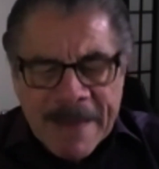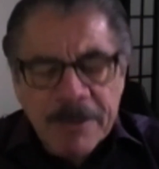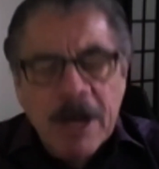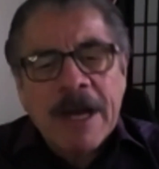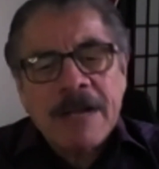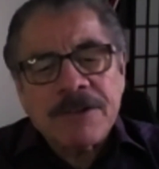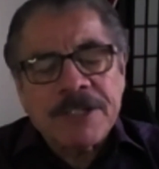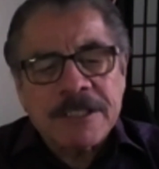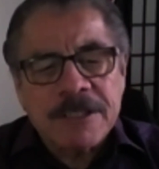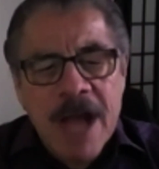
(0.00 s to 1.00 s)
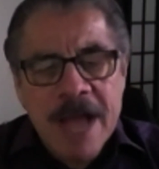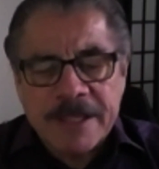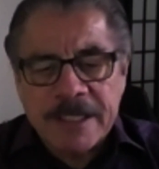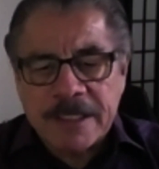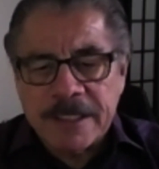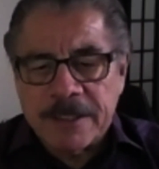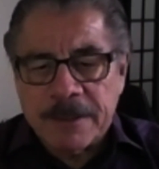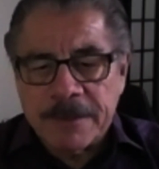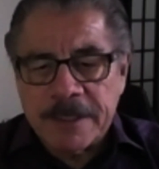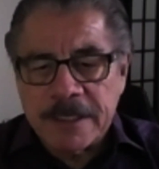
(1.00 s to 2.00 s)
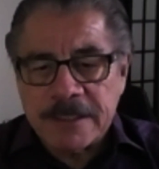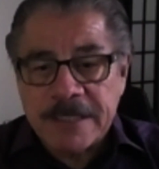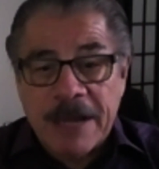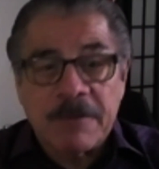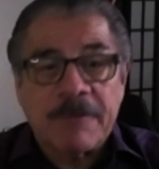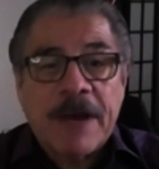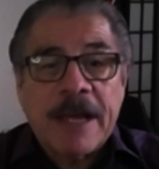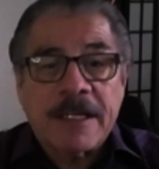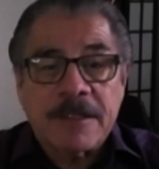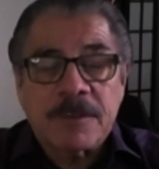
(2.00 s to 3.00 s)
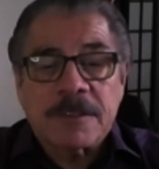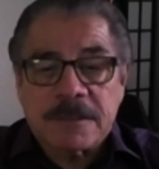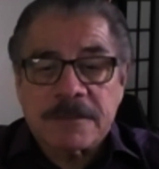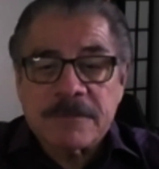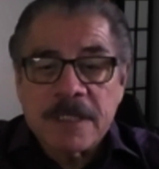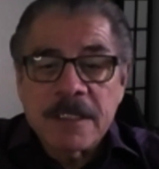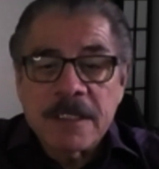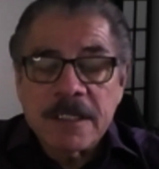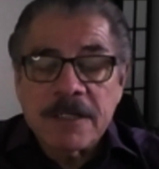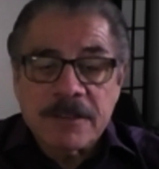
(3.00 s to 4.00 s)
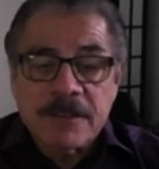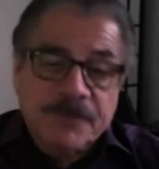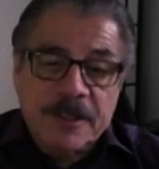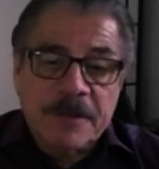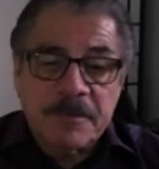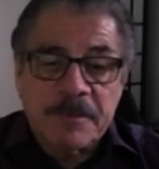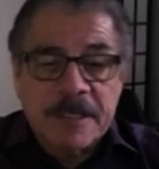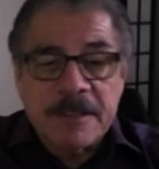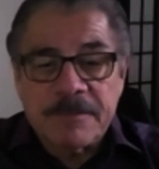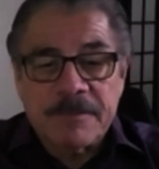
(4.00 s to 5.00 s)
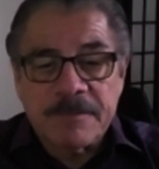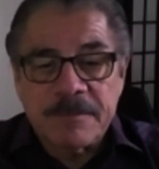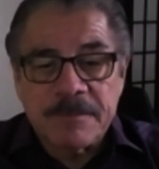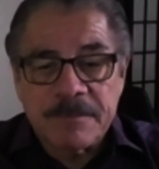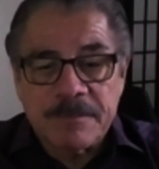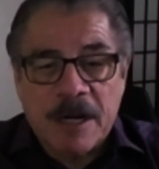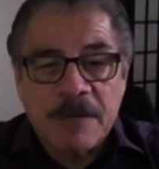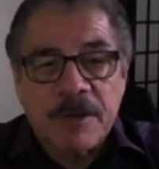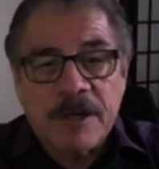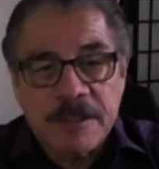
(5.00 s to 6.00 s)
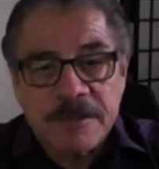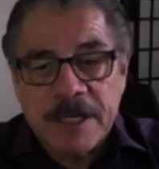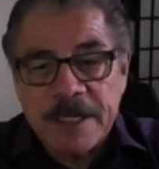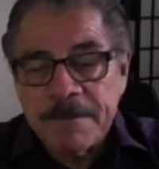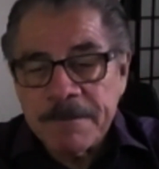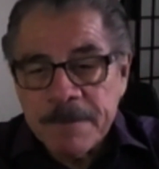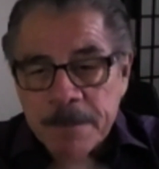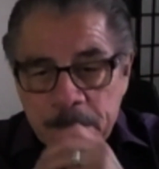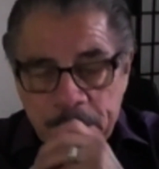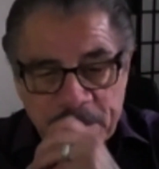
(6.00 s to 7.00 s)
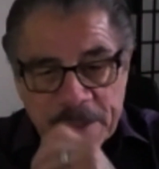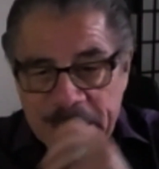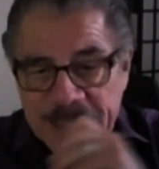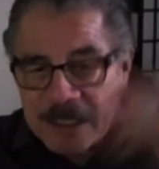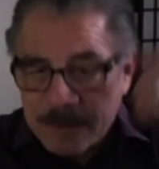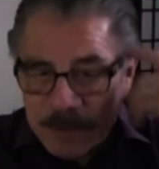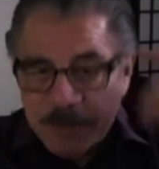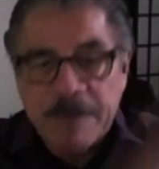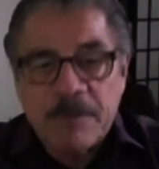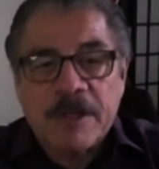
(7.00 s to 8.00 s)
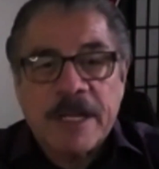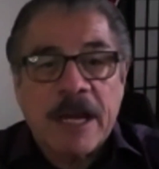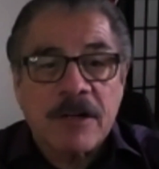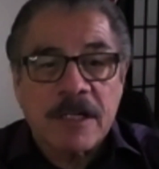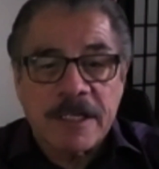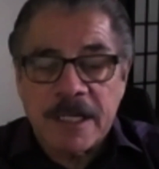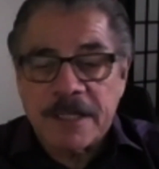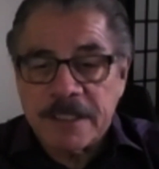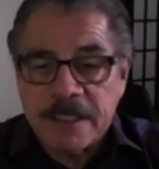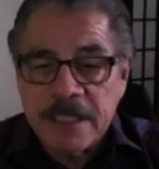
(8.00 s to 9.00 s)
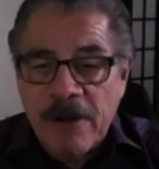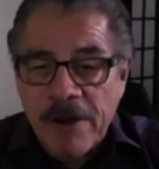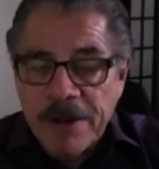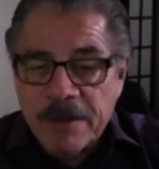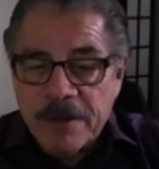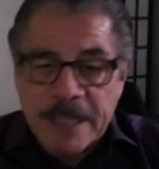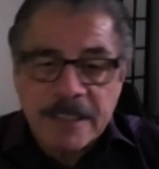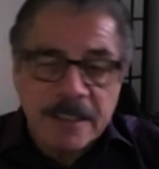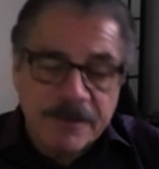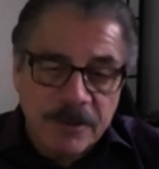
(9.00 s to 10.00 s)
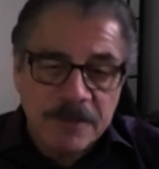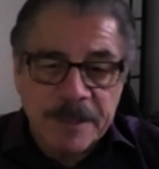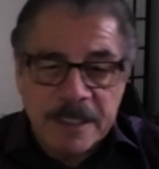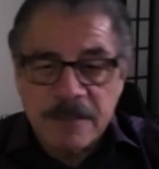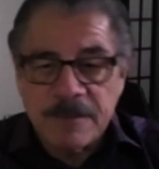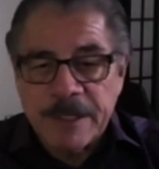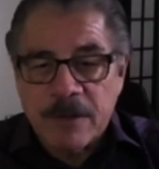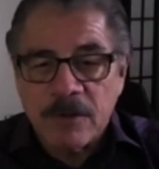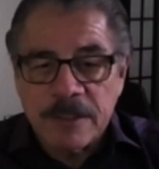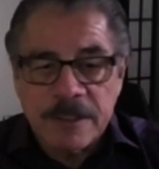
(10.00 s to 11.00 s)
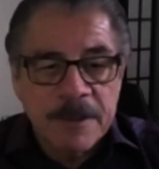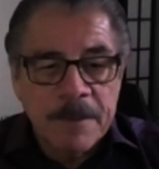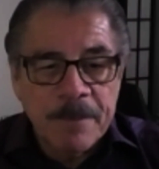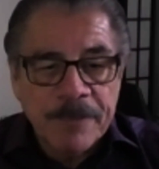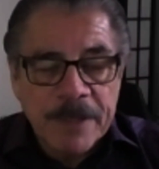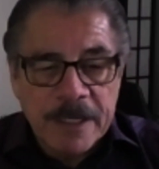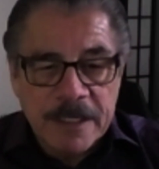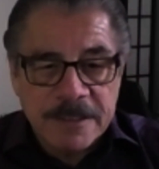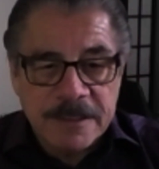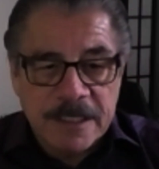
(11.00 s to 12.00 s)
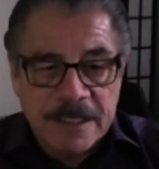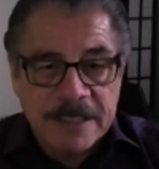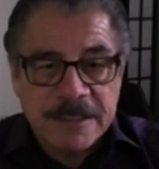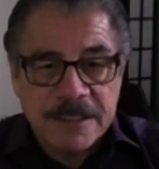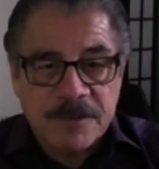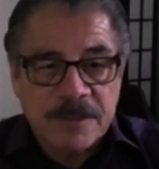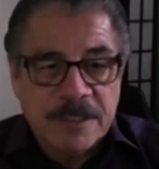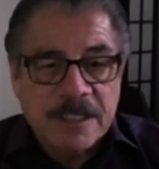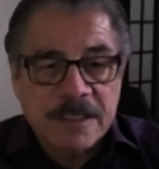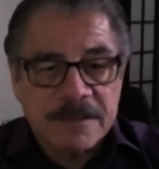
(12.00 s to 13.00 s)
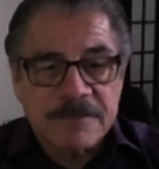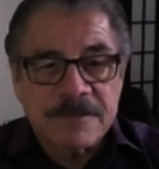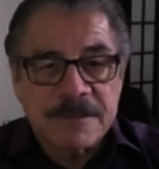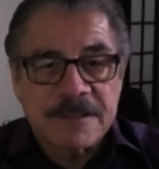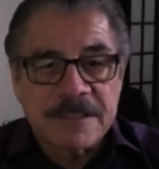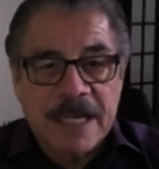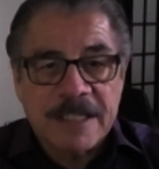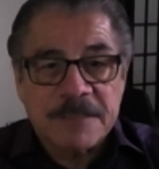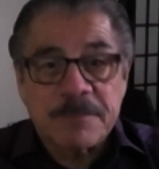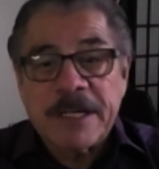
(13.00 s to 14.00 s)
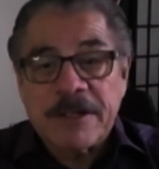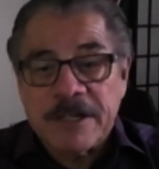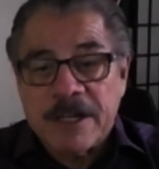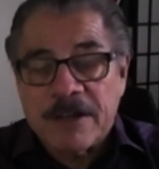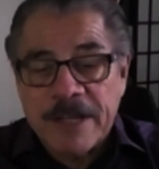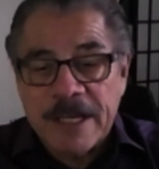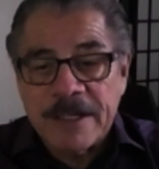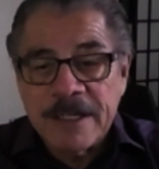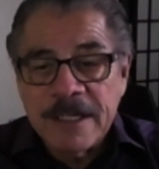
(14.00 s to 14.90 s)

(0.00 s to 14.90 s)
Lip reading: No, I don't think so. I think, the style of fighting was, is for them to be barn burners, right? And I think it was a little bit more calculated. I think, Mike, of course, being a little bit older against a young guy that's bigger and all that,